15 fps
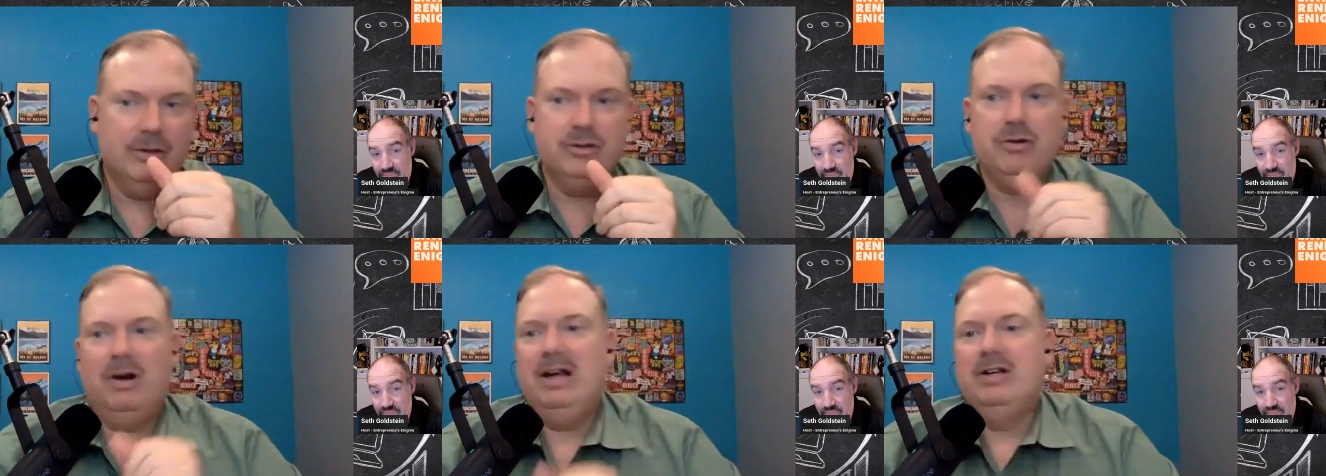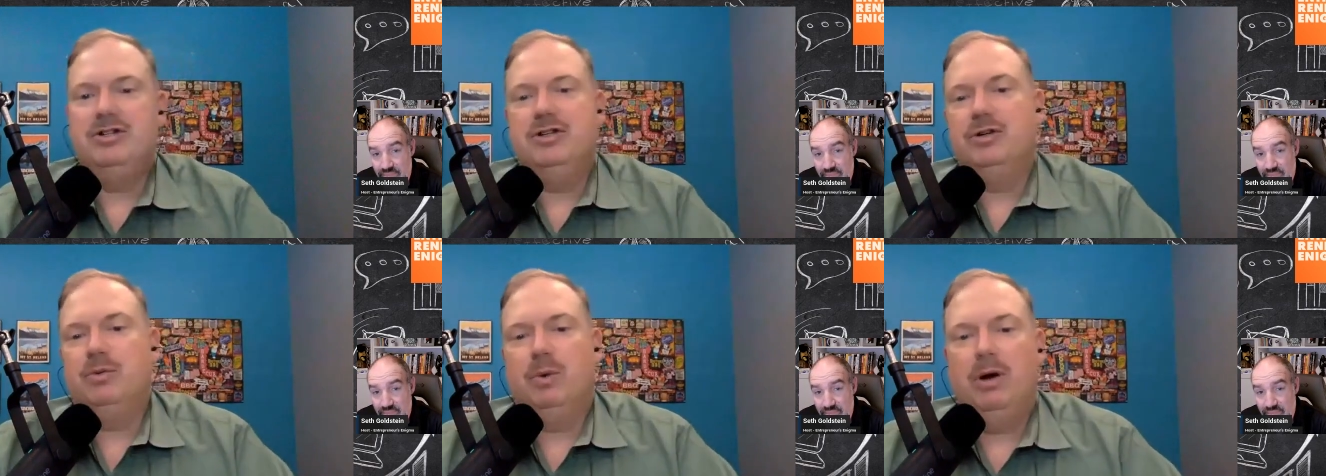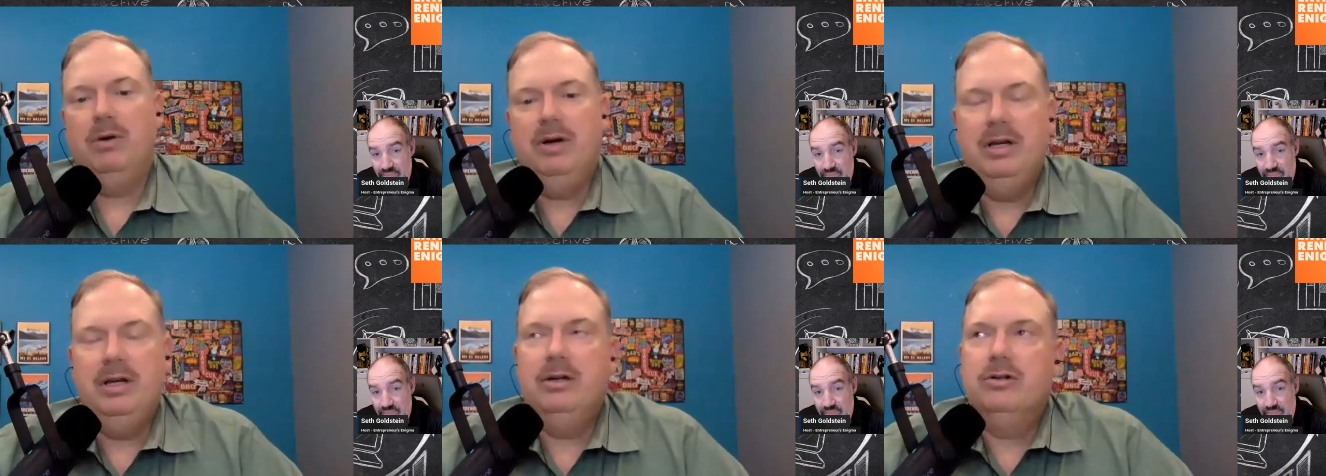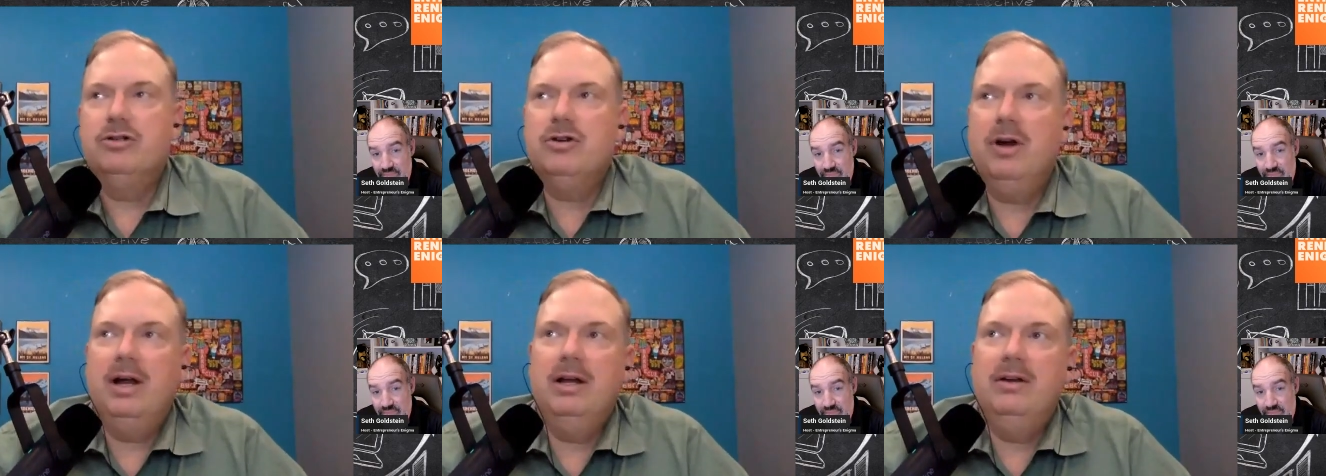Speaker 1: trying to grow it. You're
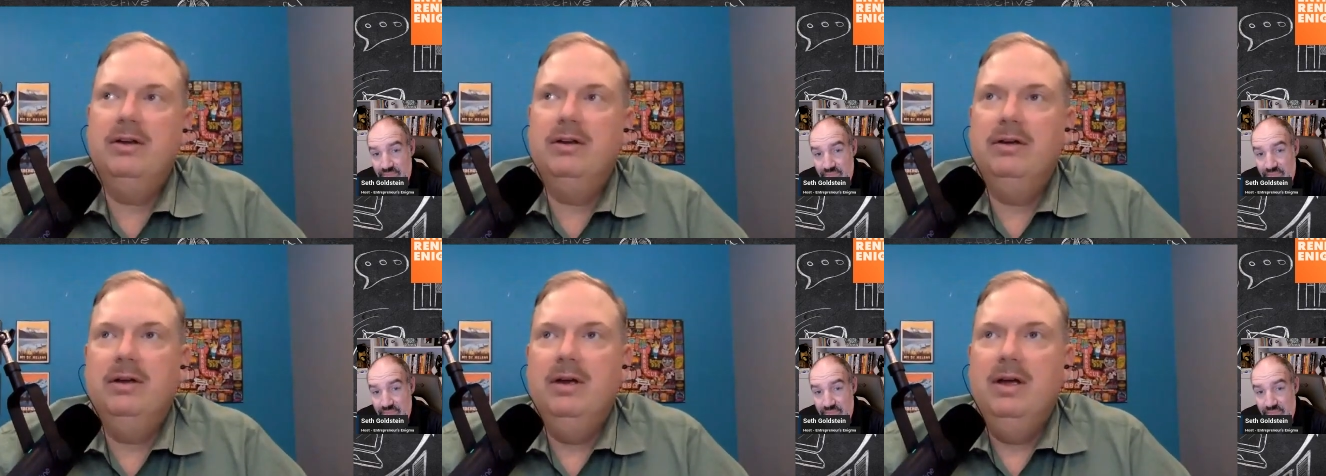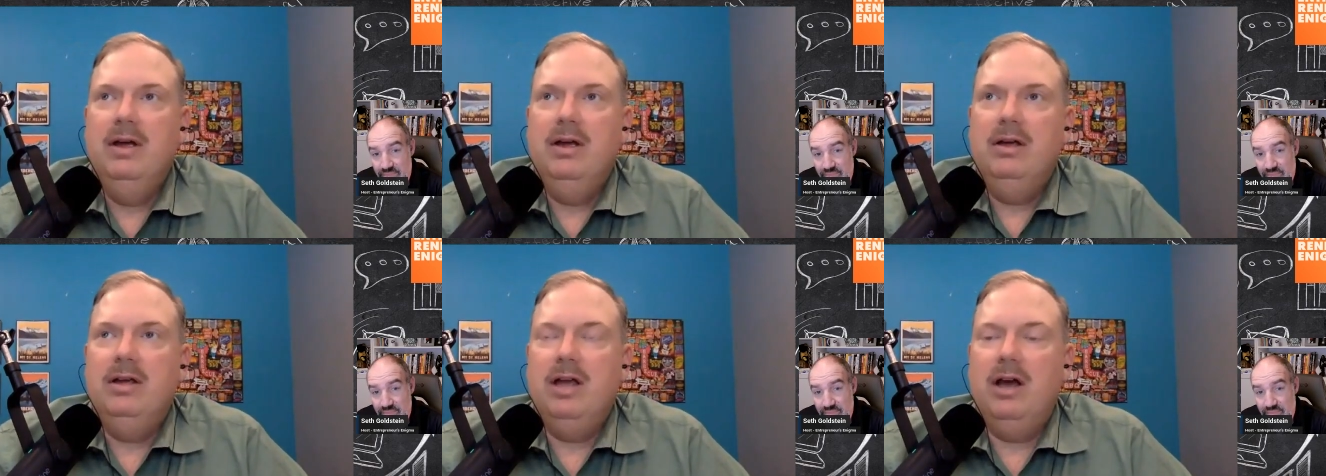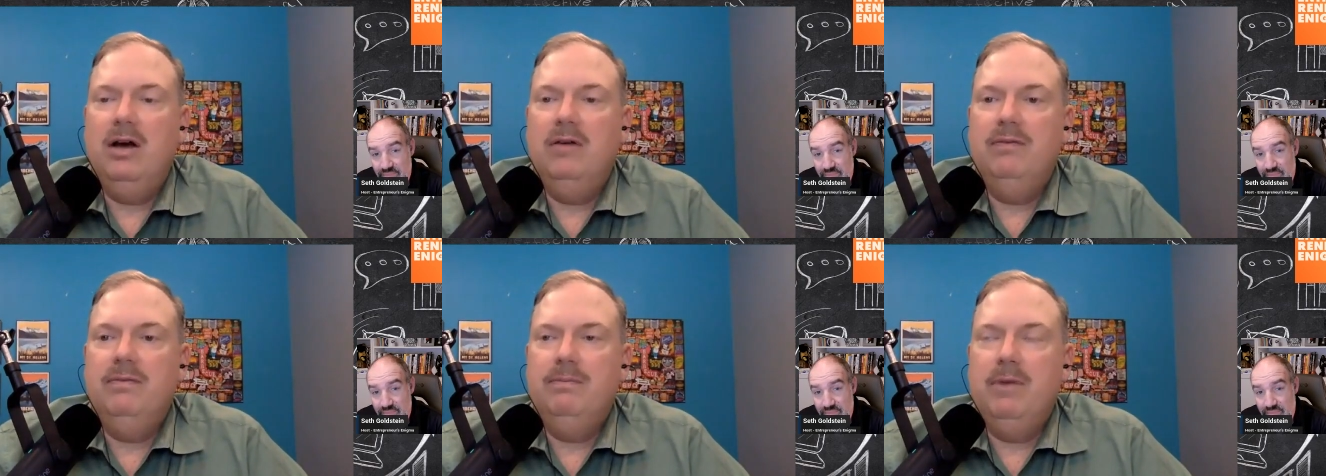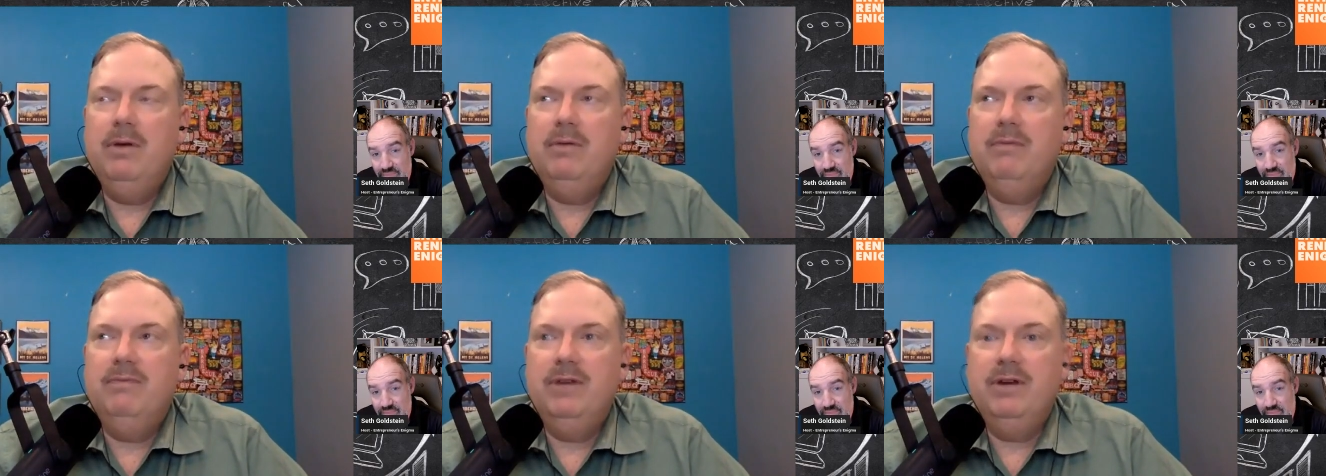trying to, you know,
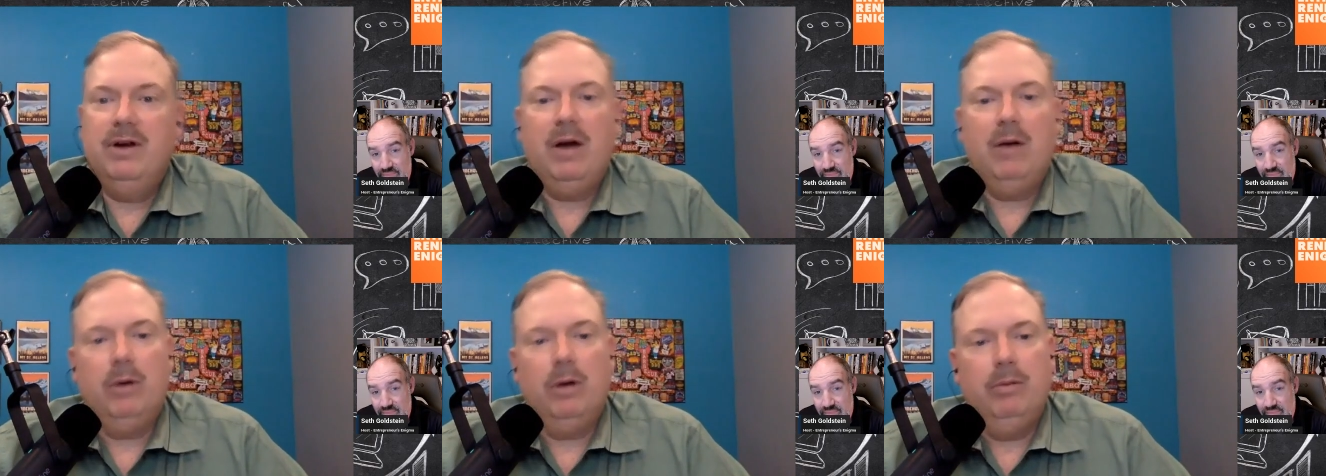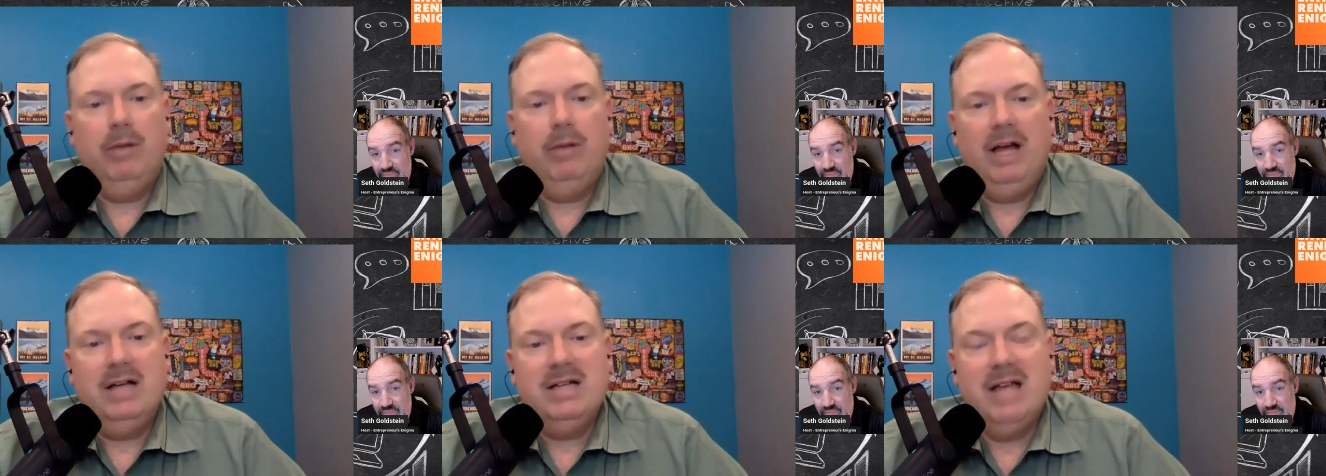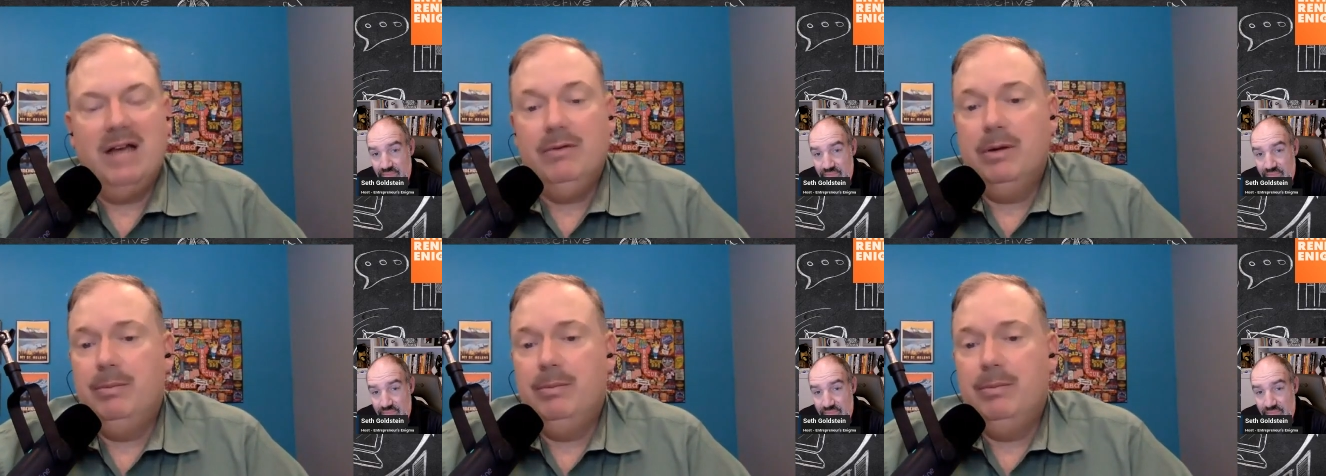figure out roadblocks. Every